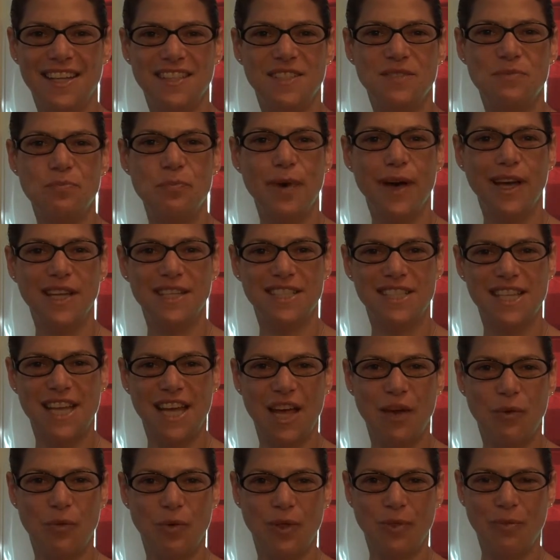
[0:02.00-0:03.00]
It's
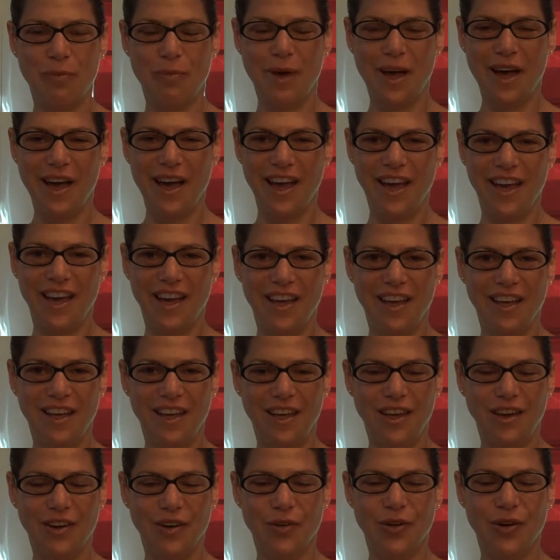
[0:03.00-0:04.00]
Monday with Maya
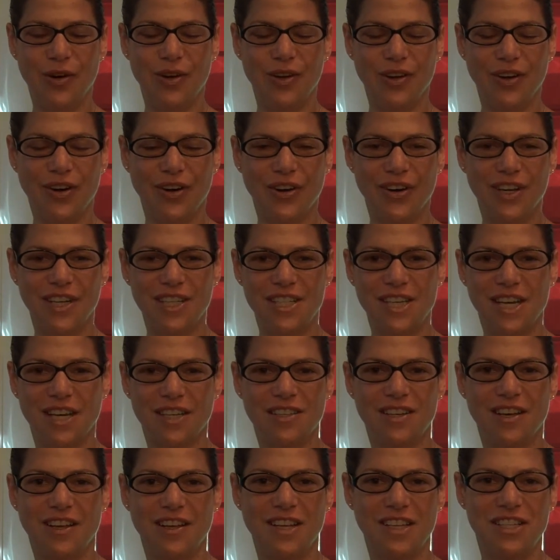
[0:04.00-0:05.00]
here on Ari
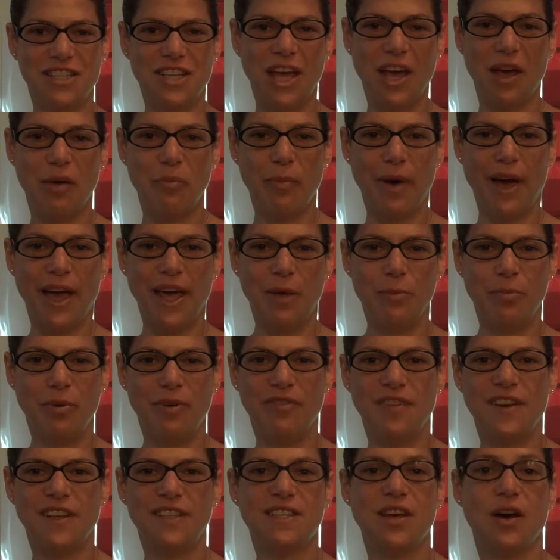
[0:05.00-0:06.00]
Technology. I'm Maya
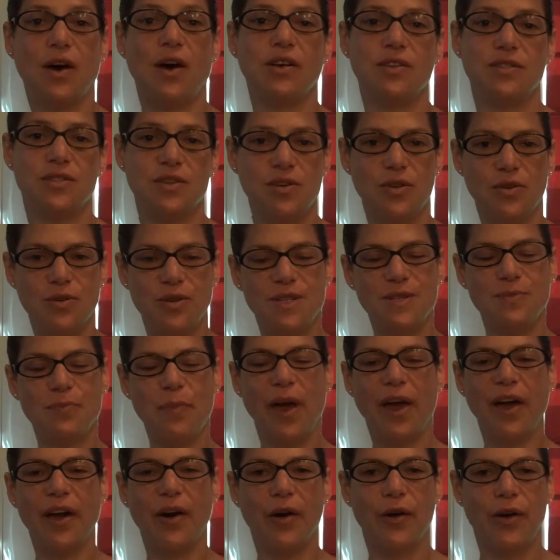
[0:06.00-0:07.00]
Paveza, also known as
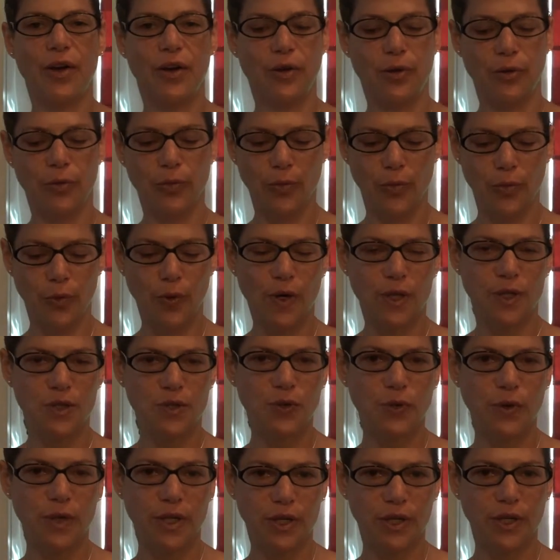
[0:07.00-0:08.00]
Maya Ari Guru on
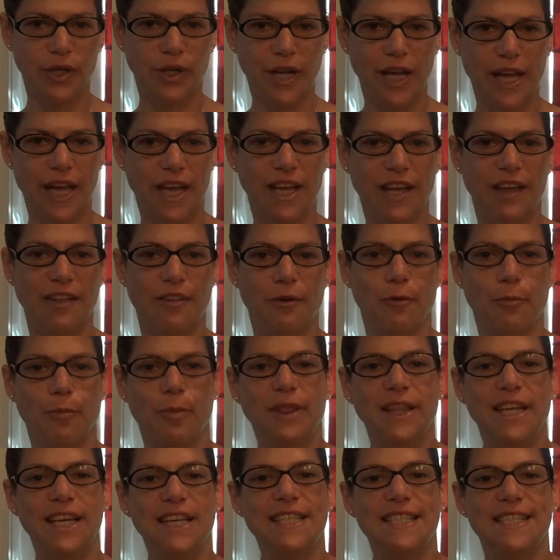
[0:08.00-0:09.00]
Twitter and other
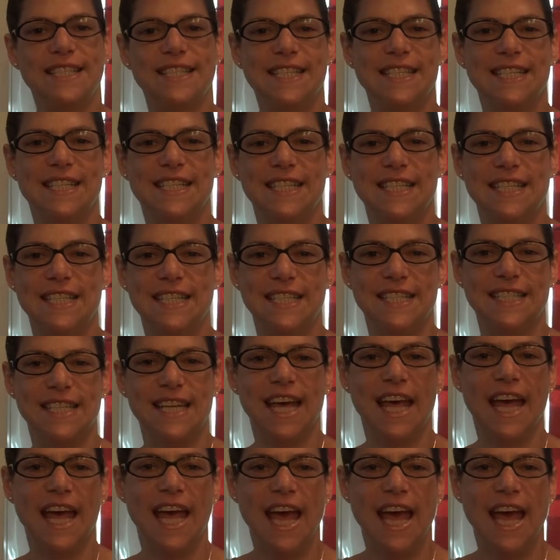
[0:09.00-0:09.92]
places.